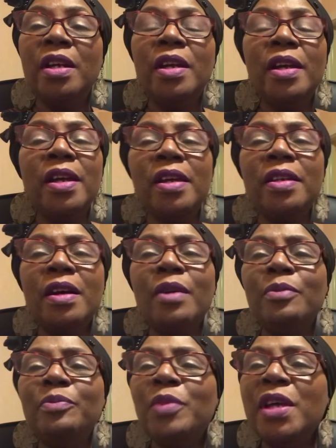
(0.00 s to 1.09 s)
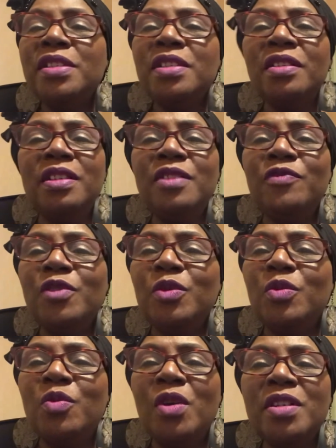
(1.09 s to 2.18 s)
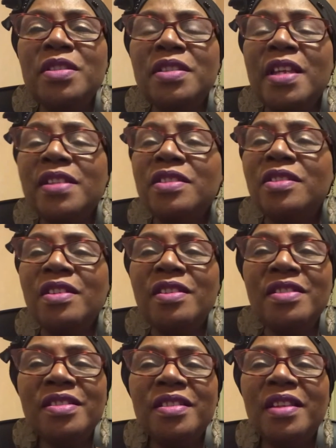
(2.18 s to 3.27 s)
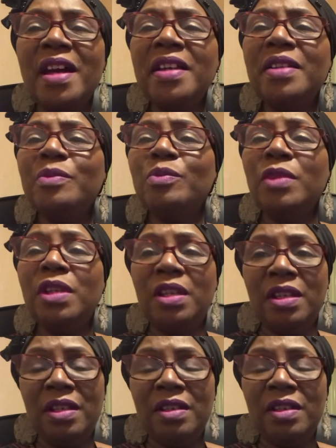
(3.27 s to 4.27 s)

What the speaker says: And I'm basically for the ones that's just like me.